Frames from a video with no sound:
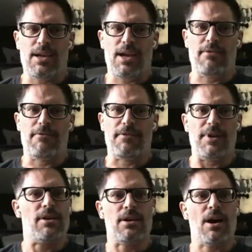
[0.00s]

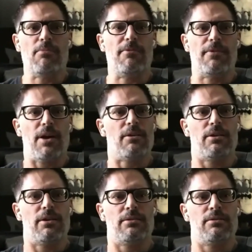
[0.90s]
Vietnam
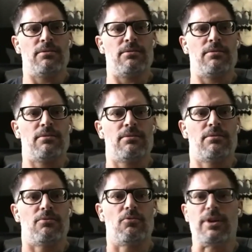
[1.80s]
veteran
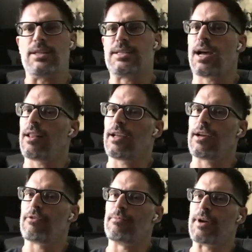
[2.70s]
retelling
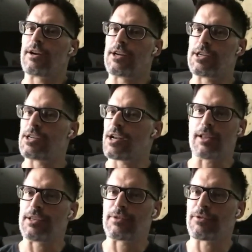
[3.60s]
of Mary
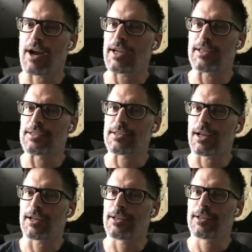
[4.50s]
Shelley's
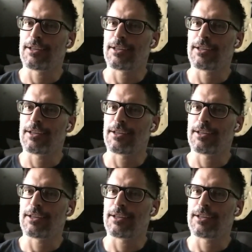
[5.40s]
Frankenstein.